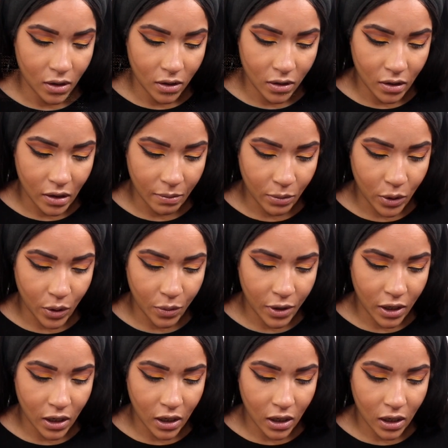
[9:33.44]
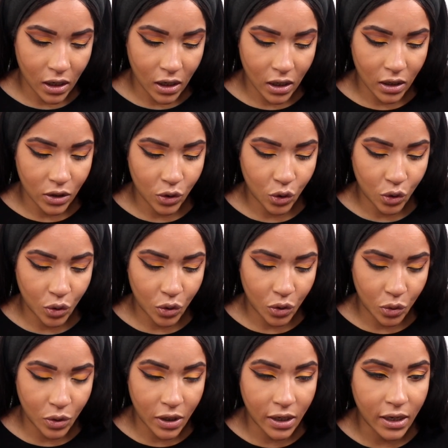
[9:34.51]
Then I'm going in to
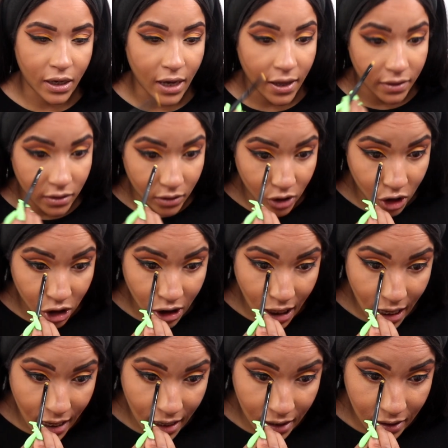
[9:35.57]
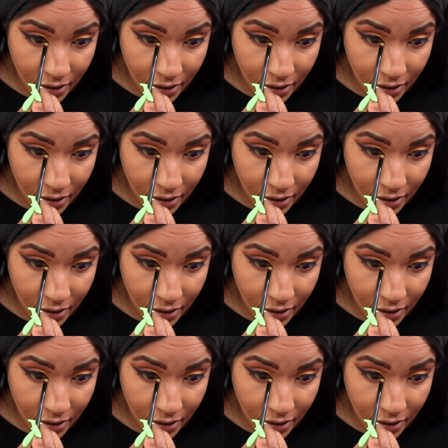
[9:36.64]
Get the Shot.